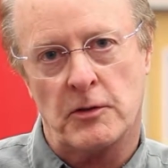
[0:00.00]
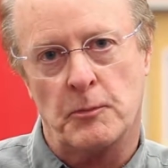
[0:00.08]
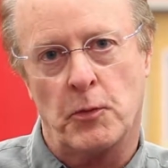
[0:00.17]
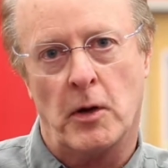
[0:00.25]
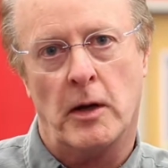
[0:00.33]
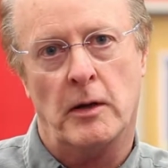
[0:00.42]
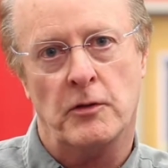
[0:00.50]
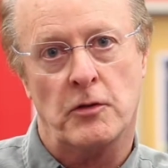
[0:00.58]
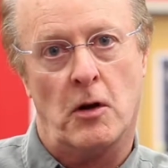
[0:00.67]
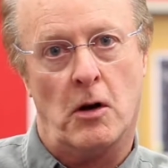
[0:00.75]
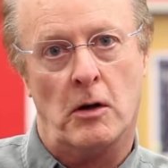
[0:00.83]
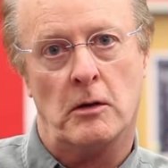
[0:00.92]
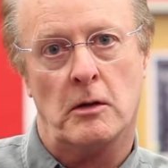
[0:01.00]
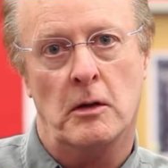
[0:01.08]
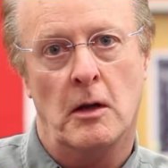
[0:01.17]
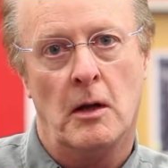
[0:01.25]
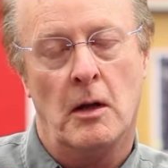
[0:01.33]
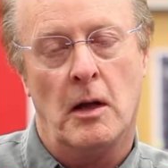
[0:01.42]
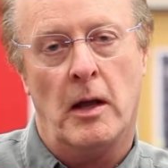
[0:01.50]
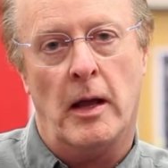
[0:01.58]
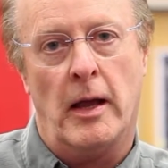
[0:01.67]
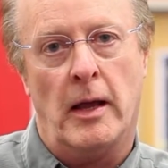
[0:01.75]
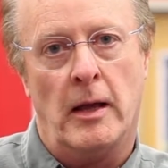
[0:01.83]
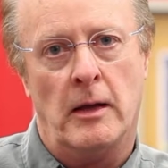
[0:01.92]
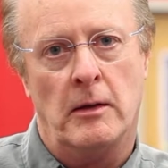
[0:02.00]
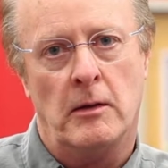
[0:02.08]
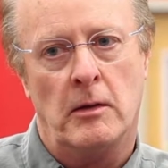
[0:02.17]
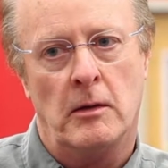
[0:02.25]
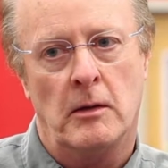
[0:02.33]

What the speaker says: Brian's heart, and